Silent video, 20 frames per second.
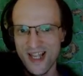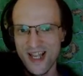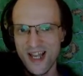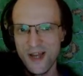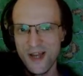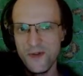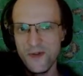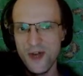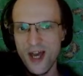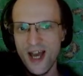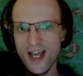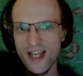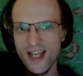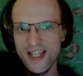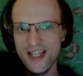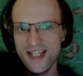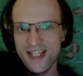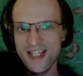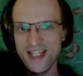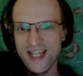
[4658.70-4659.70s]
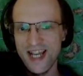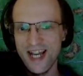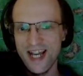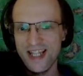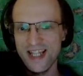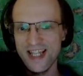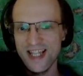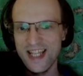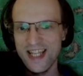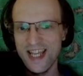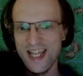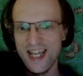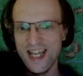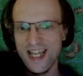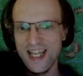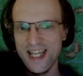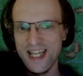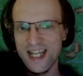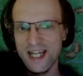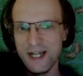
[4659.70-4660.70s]
That is sadly
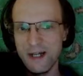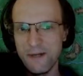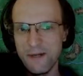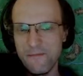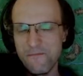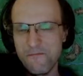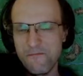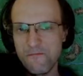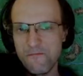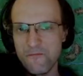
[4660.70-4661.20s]
a